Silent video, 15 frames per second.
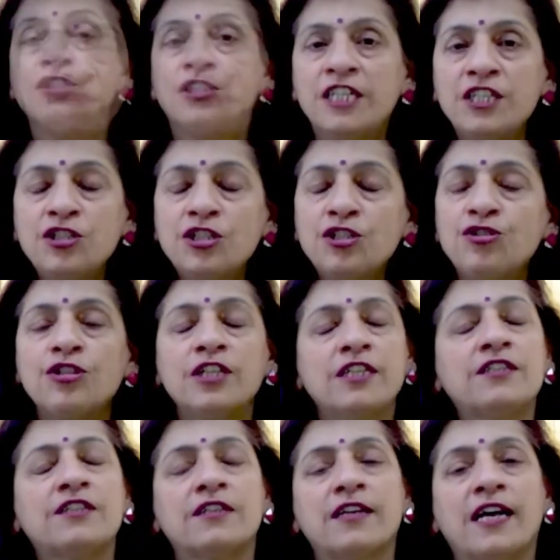DCG
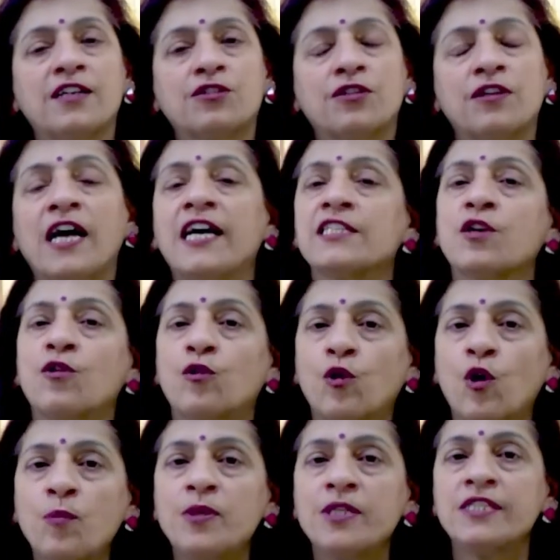International has a
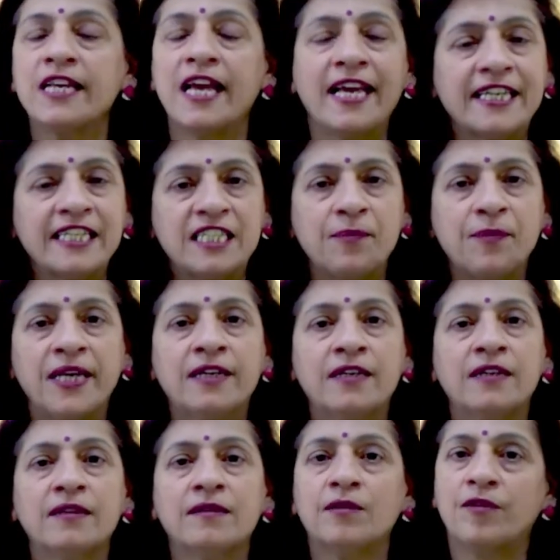robust academic
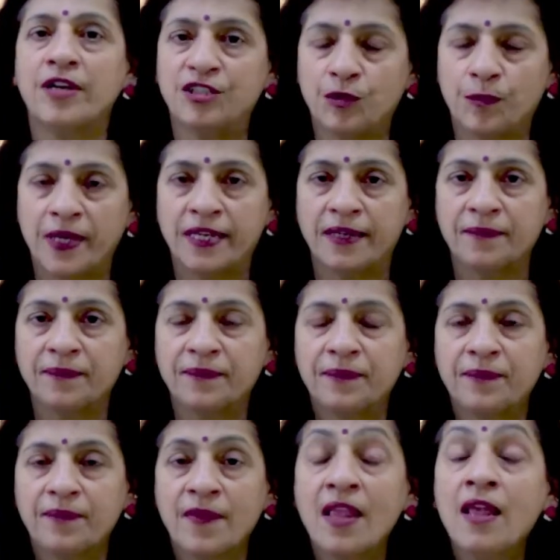regimen,
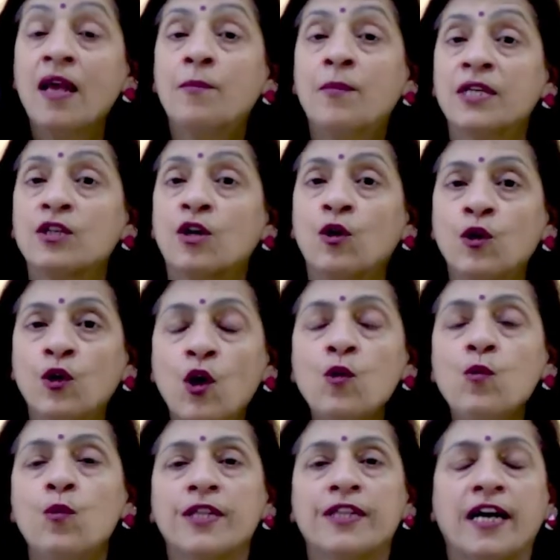but
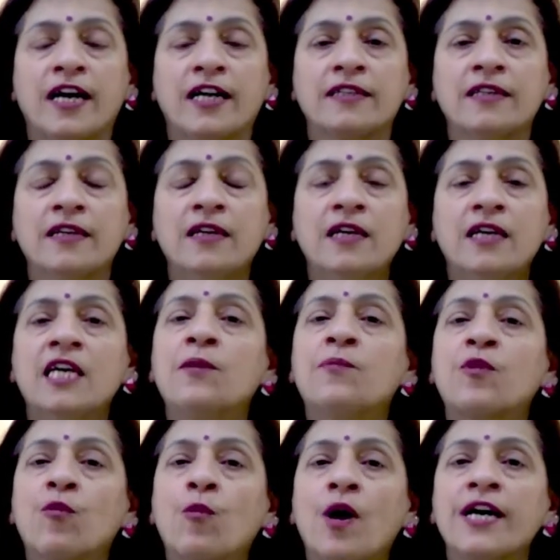along with that, it
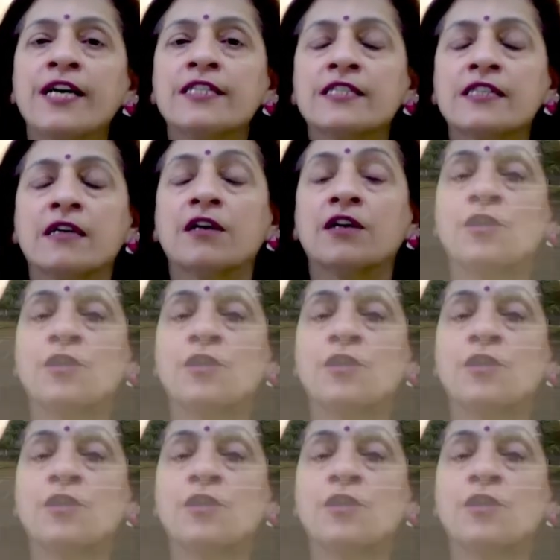provides a